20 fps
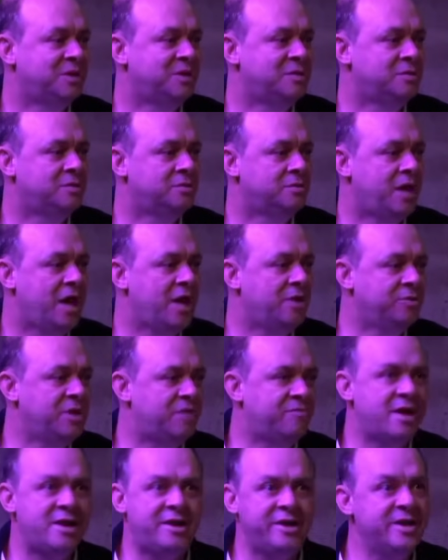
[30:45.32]
Uh, Hegel
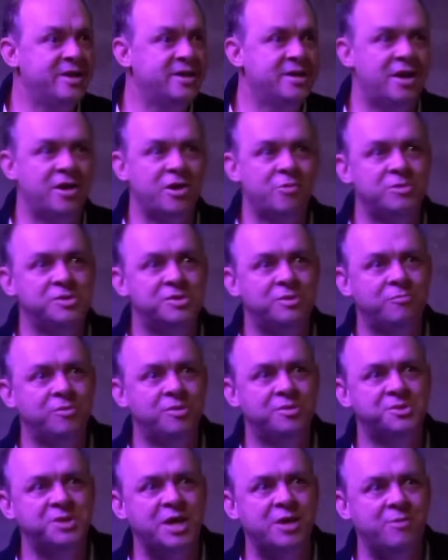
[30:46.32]
never had any encounter with,
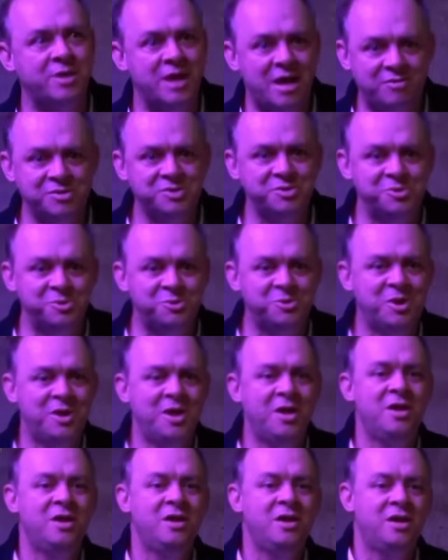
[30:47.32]
with psychoanalysis,
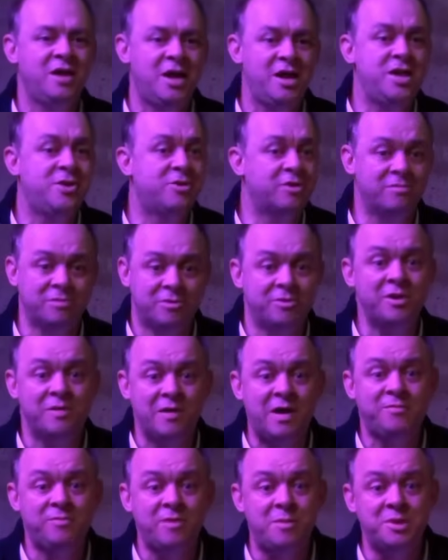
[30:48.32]
and he could have learned a
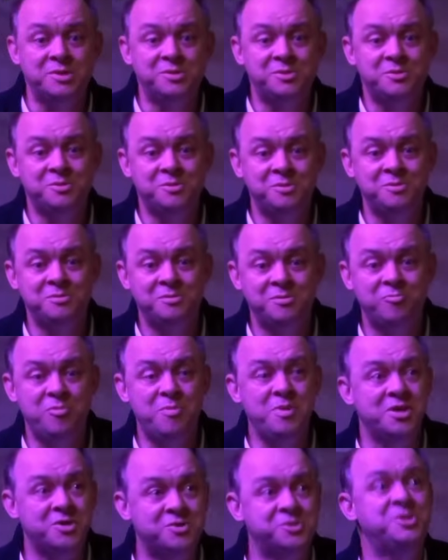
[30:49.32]
lot from it. It
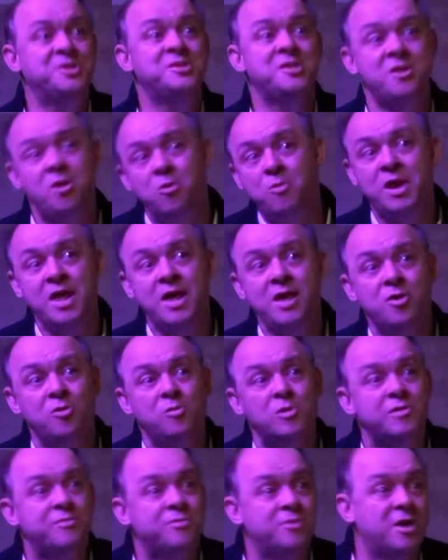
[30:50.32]
would be interesting to know what
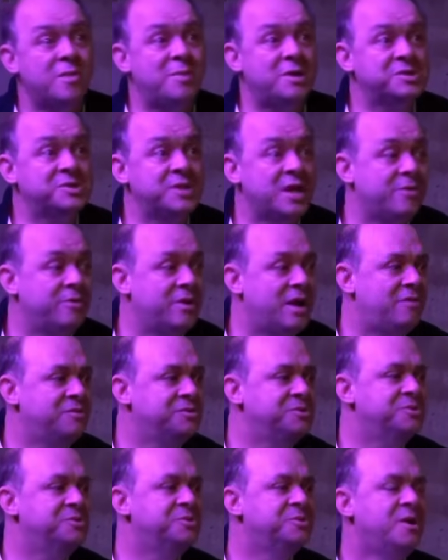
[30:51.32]
Hegel would have thought about
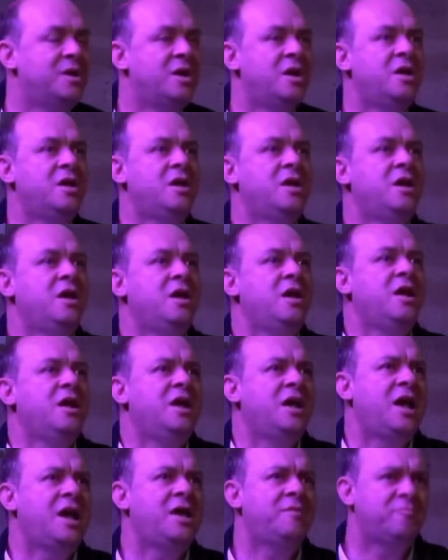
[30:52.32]
psychoanalysis.
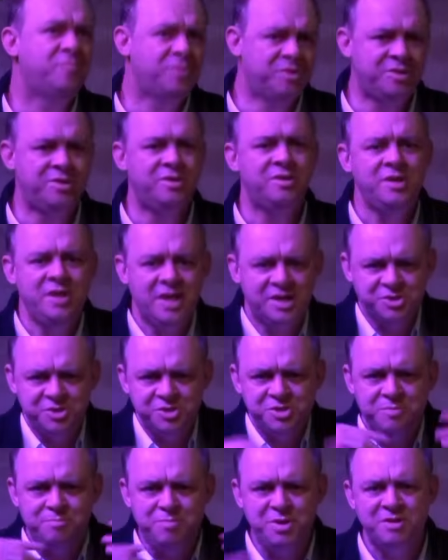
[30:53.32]
And yes,
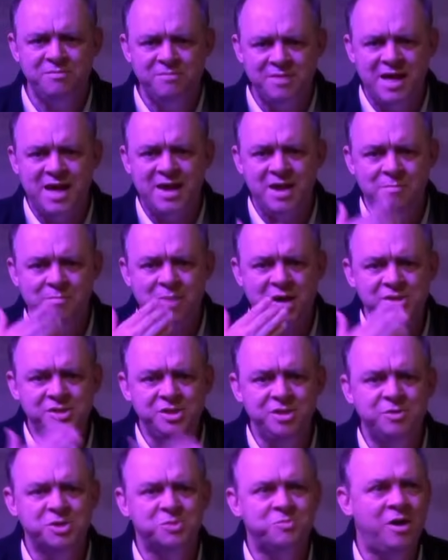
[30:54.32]
there's a bit of that in
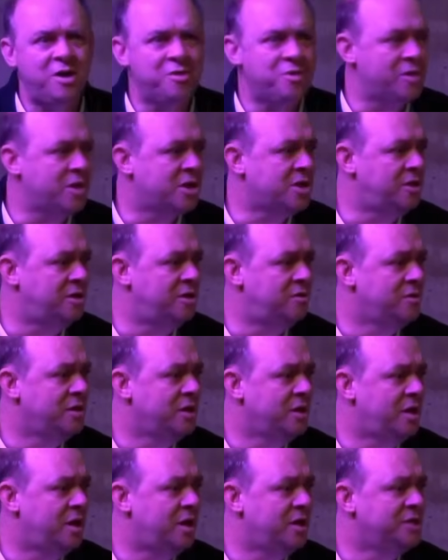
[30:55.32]
Badiou as well, the Lacan.
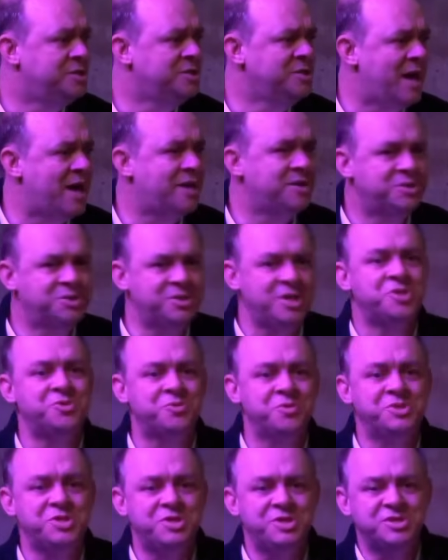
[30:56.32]
Uh, it's not as
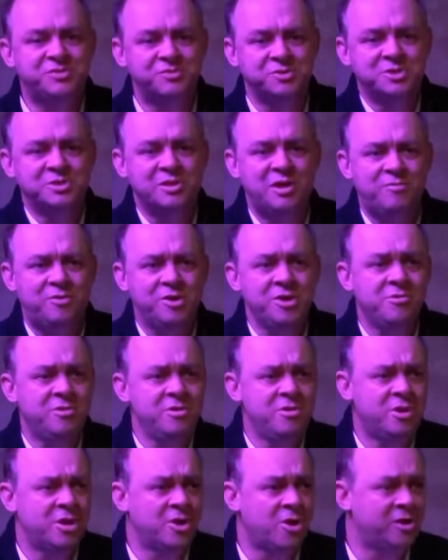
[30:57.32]
central as it is for Slavoj.
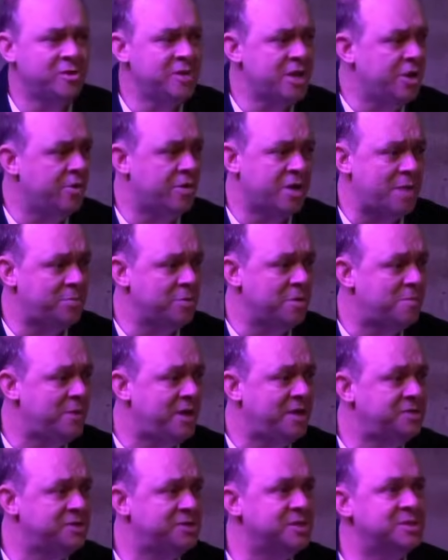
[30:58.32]
You, you can hardly go a couple of
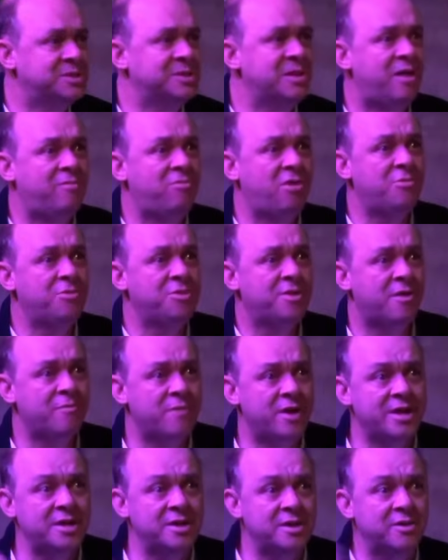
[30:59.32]
pages in Slavoj
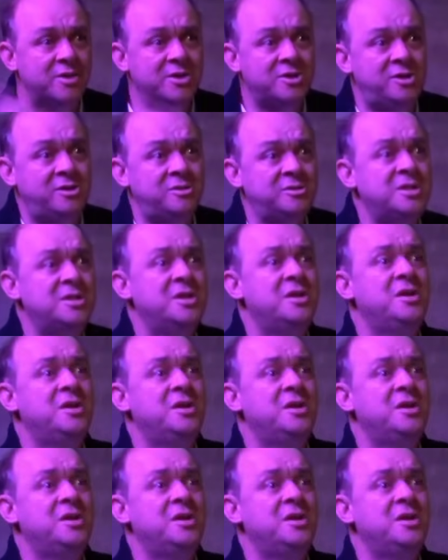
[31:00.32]
without running into Lacan.